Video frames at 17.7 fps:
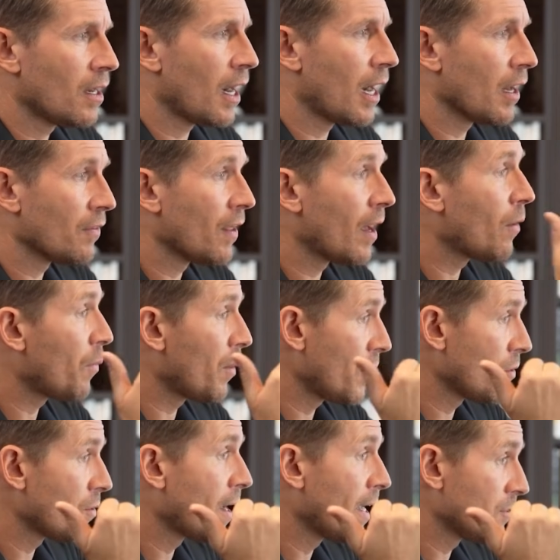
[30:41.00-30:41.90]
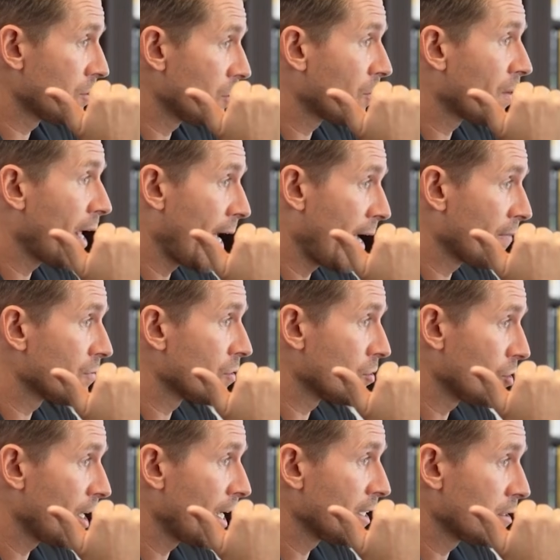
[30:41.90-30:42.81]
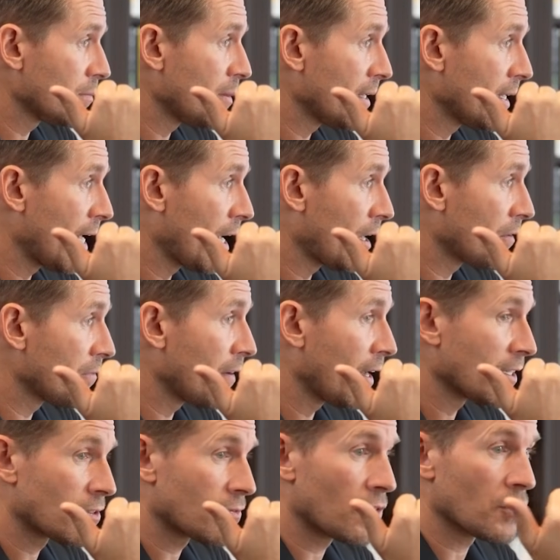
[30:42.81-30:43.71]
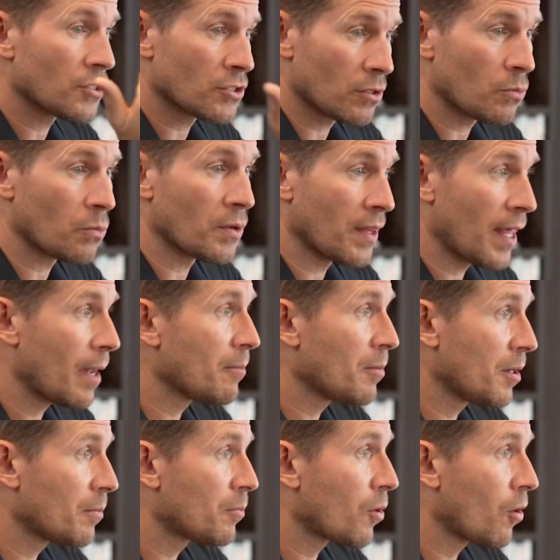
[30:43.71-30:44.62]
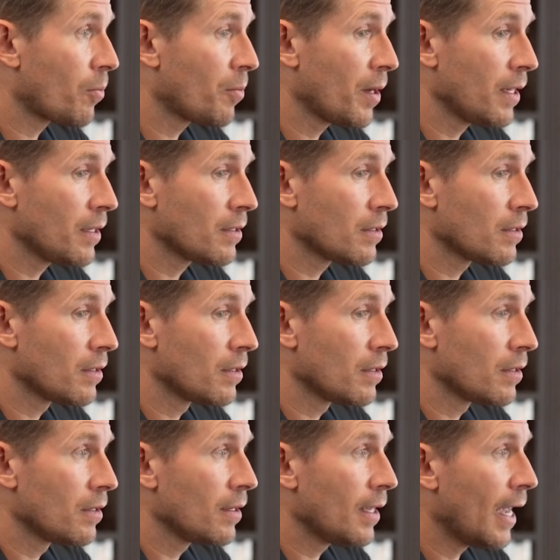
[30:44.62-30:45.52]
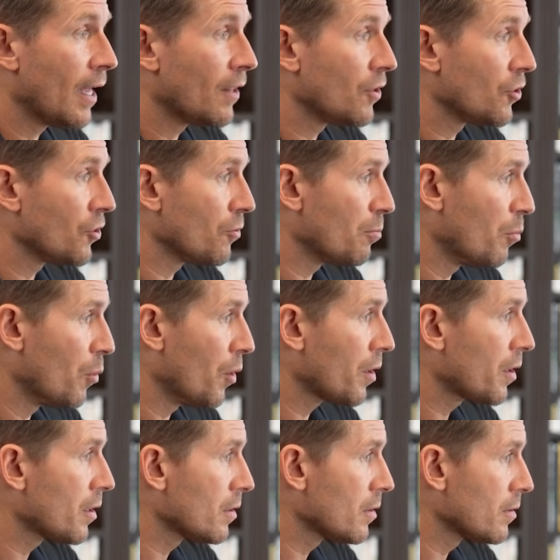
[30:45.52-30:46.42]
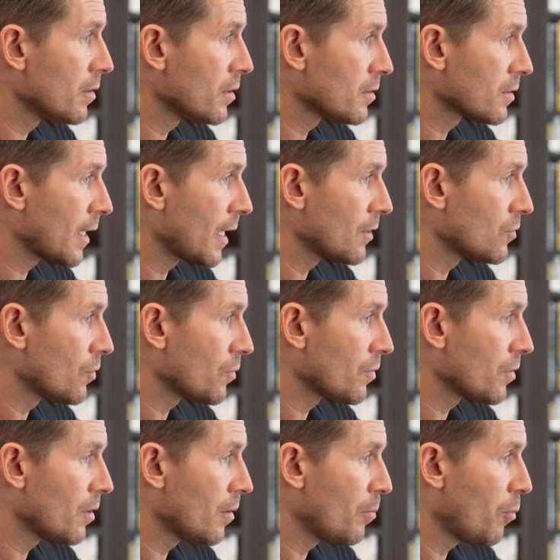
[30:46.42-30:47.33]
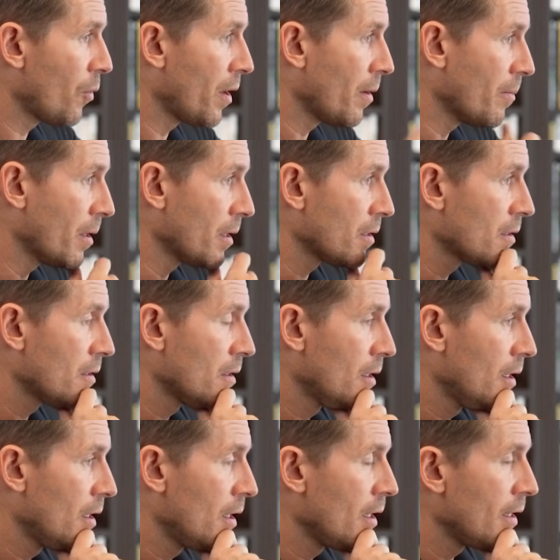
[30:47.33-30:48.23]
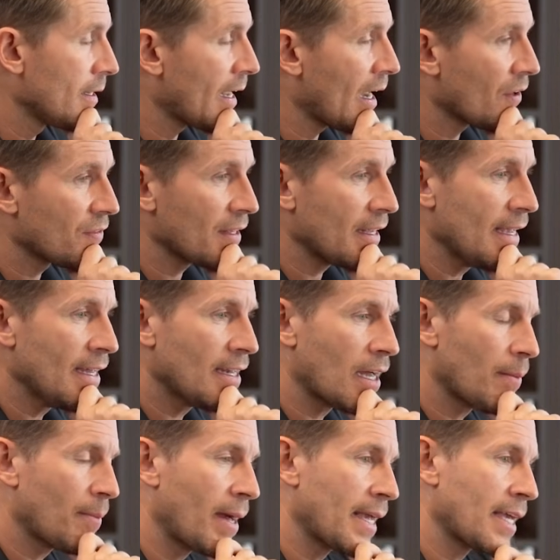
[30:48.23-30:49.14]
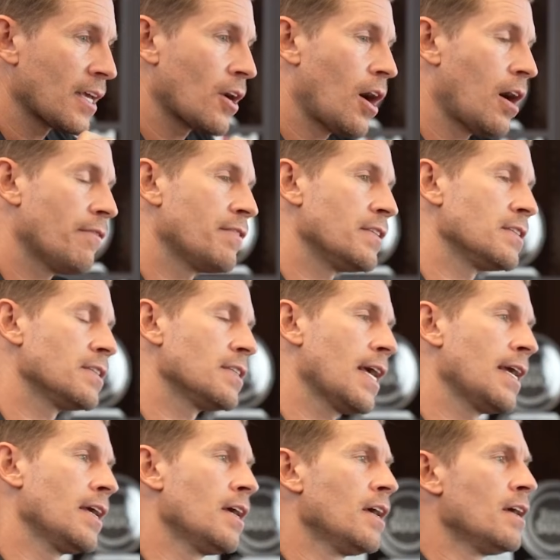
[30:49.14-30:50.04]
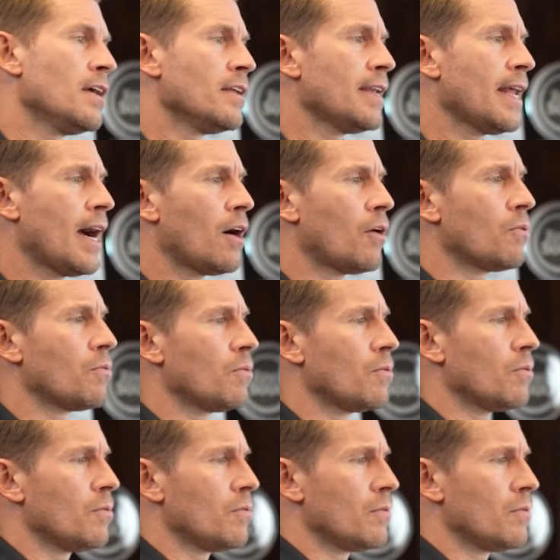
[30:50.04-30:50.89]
Uh, that way, you guys don't have to chase me down and vice versa. Would that be appropriate? And then you book a scheduled appointment. Now, at the end, I might get off and say, now,